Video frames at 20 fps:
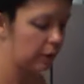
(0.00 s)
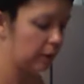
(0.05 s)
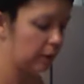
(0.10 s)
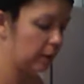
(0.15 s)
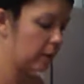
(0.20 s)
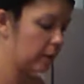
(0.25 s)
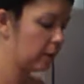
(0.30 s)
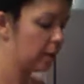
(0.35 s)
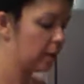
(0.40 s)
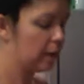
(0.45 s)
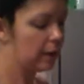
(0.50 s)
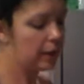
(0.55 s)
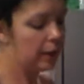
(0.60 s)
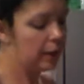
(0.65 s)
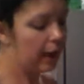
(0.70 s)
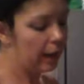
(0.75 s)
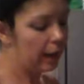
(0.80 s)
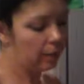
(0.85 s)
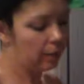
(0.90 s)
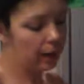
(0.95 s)
And
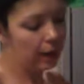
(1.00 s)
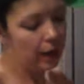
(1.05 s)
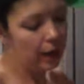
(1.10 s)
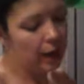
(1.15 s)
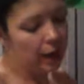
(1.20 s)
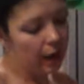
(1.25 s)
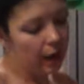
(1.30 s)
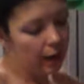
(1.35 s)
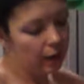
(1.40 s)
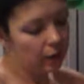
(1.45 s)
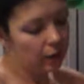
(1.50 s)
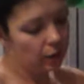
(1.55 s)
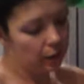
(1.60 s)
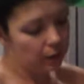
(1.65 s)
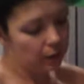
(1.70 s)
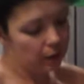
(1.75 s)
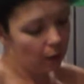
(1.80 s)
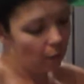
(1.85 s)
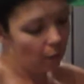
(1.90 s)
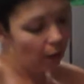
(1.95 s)
anyway, and so I was
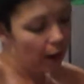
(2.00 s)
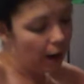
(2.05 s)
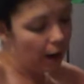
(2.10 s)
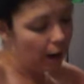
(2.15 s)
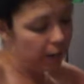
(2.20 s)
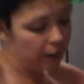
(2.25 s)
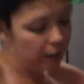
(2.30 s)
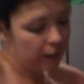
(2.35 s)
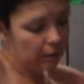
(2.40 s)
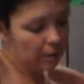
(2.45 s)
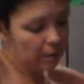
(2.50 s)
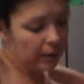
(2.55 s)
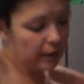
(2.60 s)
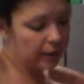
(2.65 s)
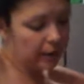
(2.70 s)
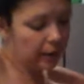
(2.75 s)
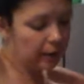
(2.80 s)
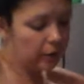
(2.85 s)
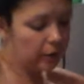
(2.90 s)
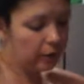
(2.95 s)
like, wow, that's amazing.
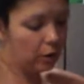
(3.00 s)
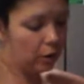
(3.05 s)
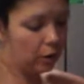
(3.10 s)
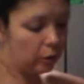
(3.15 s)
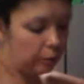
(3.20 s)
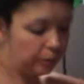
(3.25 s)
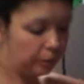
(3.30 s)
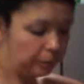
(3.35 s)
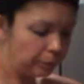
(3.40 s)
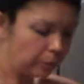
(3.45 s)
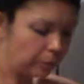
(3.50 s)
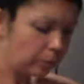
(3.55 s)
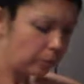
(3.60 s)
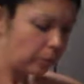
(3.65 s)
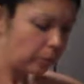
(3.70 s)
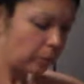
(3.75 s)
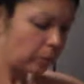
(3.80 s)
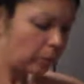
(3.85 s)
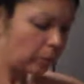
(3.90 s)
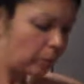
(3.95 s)
So
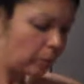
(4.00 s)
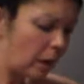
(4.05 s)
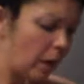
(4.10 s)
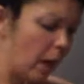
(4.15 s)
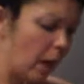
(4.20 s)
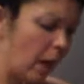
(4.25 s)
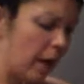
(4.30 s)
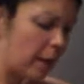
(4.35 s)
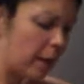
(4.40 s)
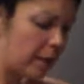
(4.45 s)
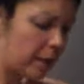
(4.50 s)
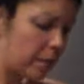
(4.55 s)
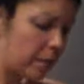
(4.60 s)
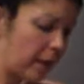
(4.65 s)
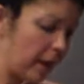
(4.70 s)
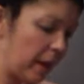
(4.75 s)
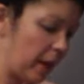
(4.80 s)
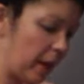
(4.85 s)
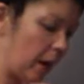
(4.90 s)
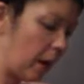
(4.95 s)
got into
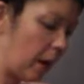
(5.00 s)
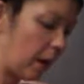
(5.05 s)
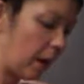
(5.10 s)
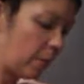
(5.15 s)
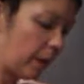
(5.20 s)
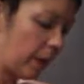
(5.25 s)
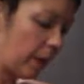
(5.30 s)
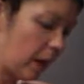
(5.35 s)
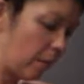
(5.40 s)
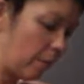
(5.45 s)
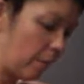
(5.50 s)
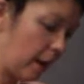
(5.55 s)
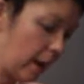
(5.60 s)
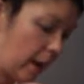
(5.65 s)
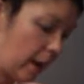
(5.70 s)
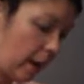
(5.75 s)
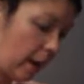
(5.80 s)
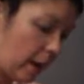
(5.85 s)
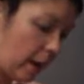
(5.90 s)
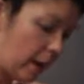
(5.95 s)
making agua de
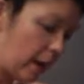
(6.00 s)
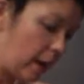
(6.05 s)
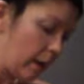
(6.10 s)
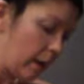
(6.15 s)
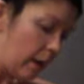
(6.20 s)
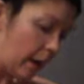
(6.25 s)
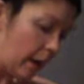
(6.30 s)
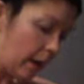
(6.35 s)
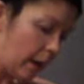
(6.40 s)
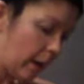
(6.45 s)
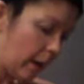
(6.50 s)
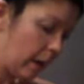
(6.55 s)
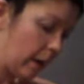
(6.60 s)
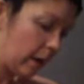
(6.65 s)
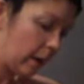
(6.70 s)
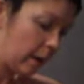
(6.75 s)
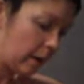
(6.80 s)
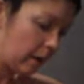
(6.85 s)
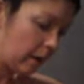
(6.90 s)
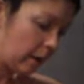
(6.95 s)
Jamaica
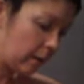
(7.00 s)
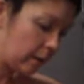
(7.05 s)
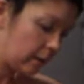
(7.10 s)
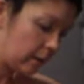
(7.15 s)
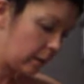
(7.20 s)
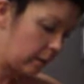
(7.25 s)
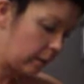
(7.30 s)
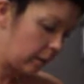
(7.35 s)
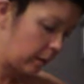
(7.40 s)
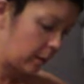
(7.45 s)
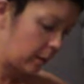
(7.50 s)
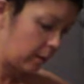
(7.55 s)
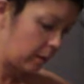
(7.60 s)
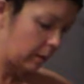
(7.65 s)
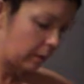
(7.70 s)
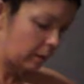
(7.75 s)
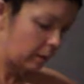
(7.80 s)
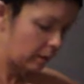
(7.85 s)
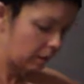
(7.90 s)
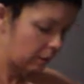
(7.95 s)
and
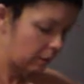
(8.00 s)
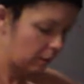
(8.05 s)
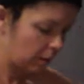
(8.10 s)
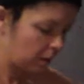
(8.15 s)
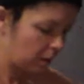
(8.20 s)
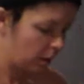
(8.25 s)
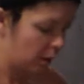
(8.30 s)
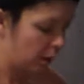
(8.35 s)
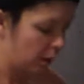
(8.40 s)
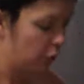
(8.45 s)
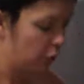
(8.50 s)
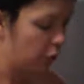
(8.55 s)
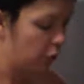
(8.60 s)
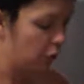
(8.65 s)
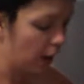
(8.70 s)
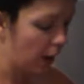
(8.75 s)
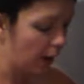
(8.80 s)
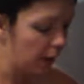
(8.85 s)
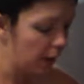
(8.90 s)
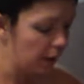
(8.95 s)

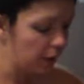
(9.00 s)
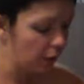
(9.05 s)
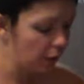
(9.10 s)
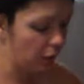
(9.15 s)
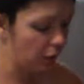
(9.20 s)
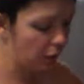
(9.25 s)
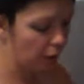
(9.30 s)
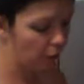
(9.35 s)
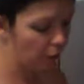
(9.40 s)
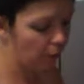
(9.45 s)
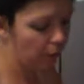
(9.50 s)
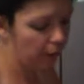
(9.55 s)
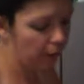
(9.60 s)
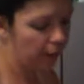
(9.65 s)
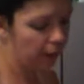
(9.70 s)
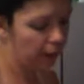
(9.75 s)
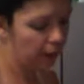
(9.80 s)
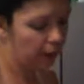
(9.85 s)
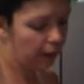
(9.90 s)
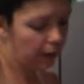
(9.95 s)
tried to cook with
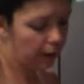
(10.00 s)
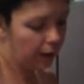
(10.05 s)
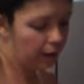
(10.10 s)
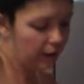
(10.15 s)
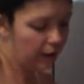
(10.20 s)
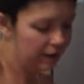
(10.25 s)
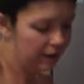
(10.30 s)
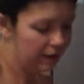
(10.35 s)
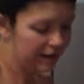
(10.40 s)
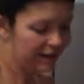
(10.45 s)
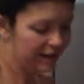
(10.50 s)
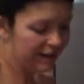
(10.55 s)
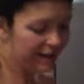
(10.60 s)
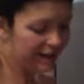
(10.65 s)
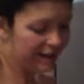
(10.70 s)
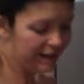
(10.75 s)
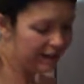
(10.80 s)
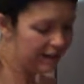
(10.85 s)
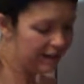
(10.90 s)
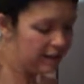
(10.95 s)
it
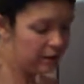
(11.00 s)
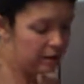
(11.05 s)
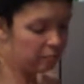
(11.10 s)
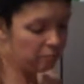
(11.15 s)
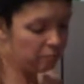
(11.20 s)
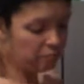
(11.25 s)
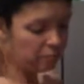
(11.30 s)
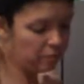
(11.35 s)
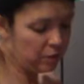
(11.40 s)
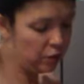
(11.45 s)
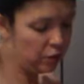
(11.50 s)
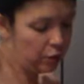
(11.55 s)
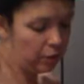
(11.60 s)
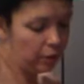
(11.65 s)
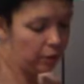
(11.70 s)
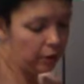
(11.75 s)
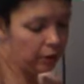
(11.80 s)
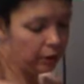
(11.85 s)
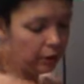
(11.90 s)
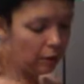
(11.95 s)
2
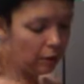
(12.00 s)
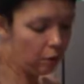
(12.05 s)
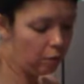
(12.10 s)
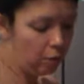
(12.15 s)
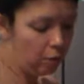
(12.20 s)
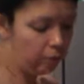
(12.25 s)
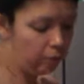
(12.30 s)
years ago.